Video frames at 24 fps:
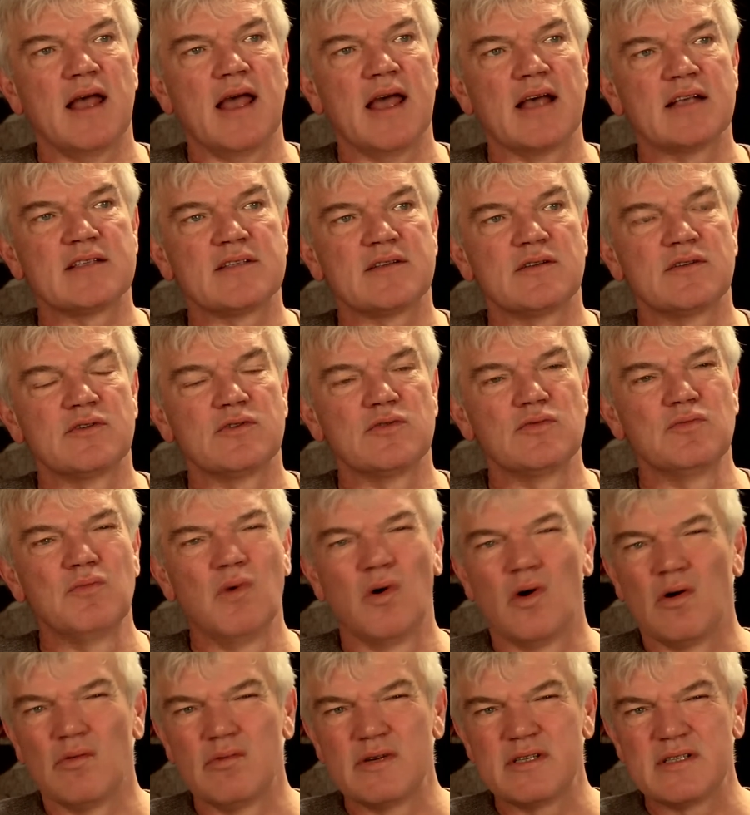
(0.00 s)
has to do
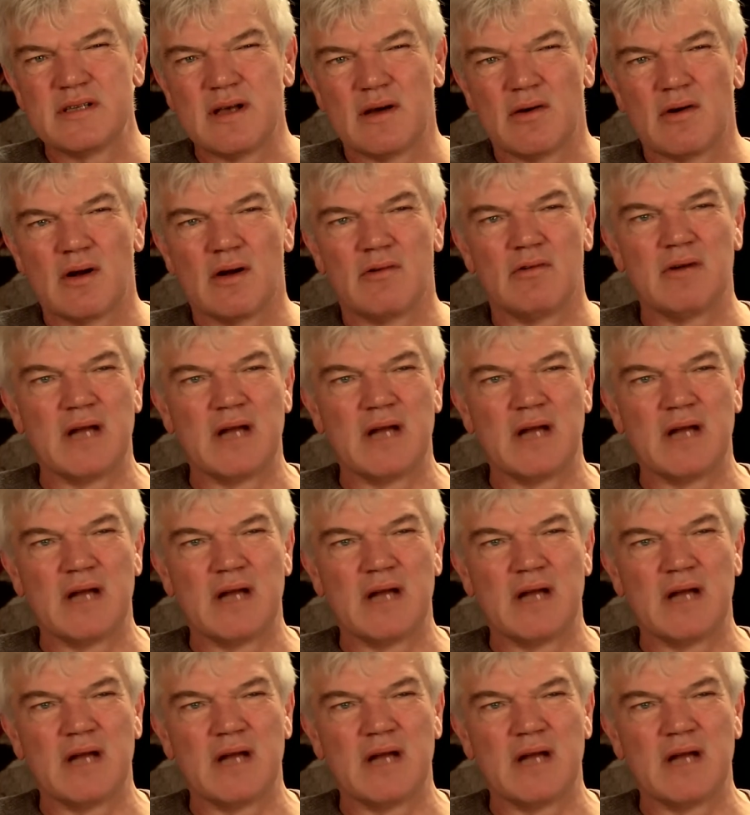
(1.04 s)
more with our